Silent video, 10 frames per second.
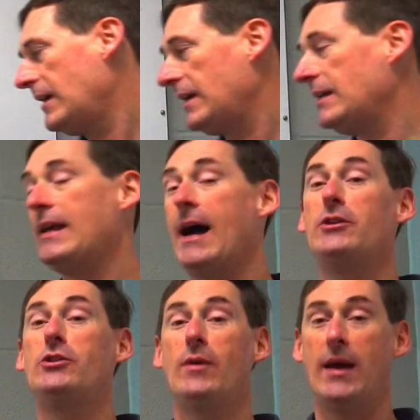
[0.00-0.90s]
is how
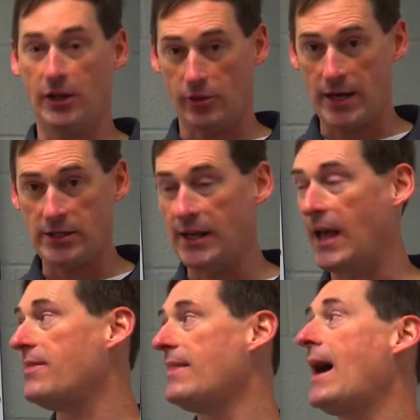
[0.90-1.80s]
you do integration.
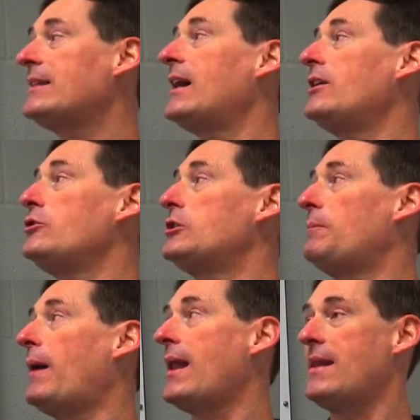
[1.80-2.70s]
And that's how you
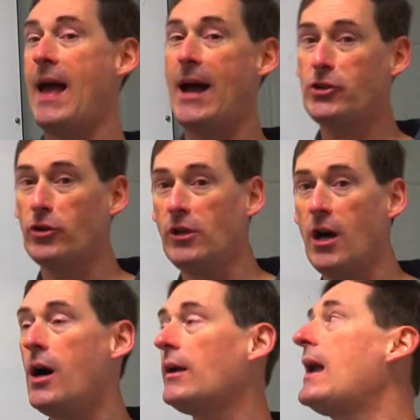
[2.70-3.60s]
spot natural
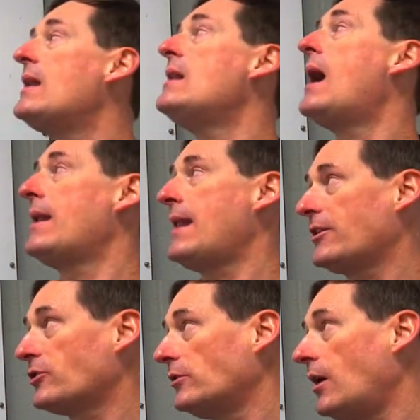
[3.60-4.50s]
log and not
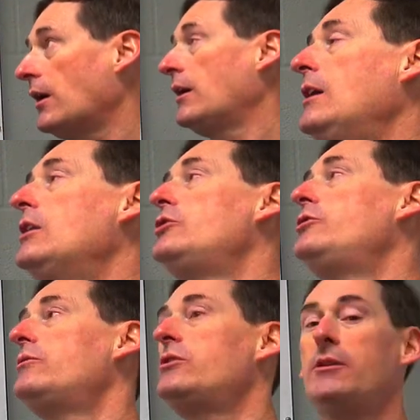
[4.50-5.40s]
natural log.
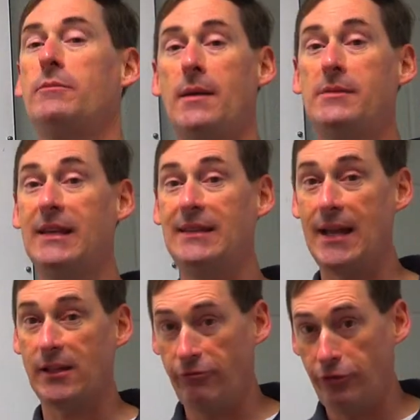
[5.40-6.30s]
Students sometimes get
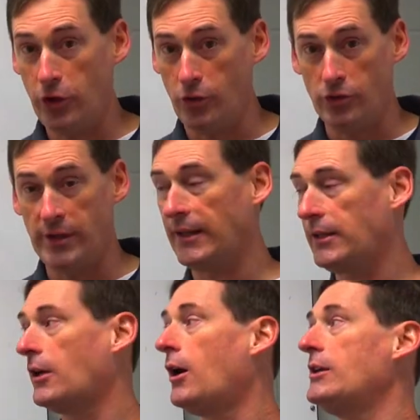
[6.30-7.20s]
that confused and it
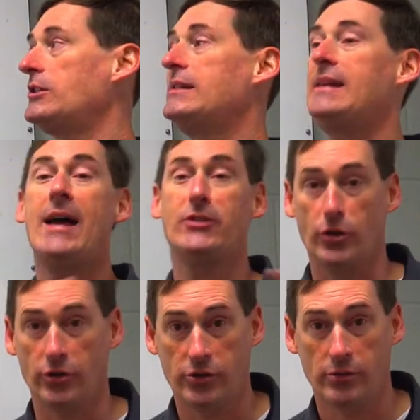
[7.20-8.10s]
can cause
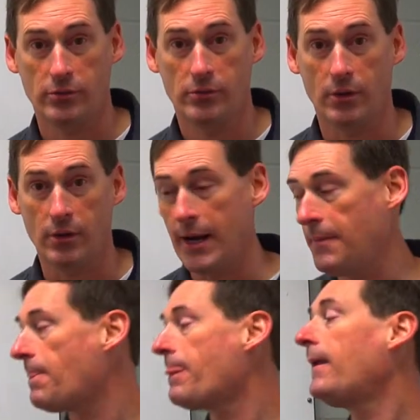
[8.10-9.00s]
disasters, all
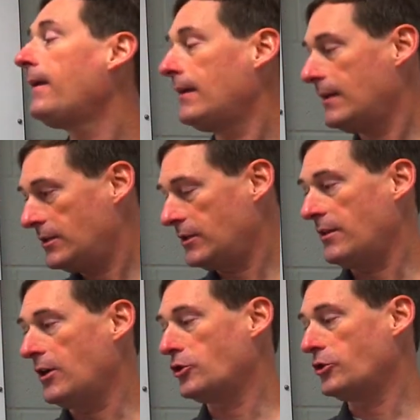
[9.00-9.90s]
right? So
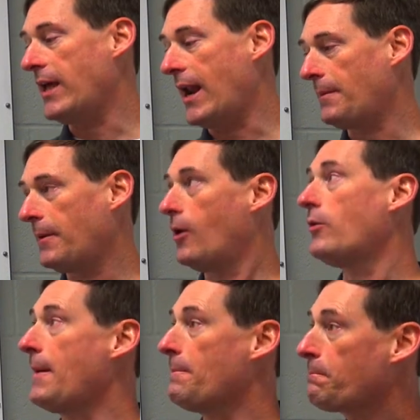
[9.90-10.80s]
there's your setup.
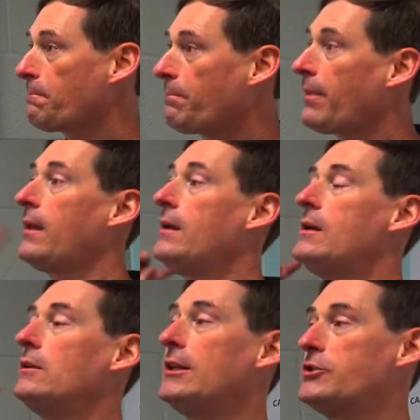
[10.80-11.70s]
Okay,
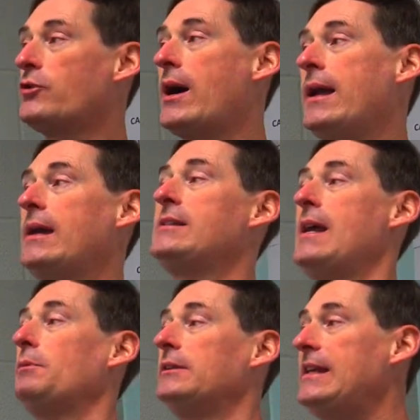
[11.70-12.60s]
let's try
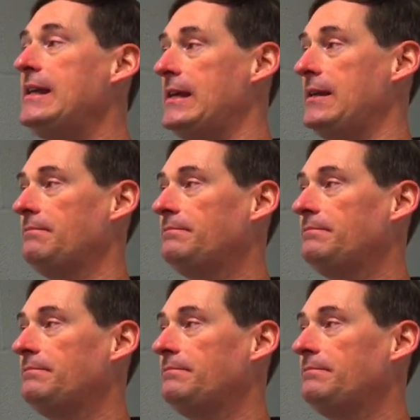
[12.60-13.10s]
example D.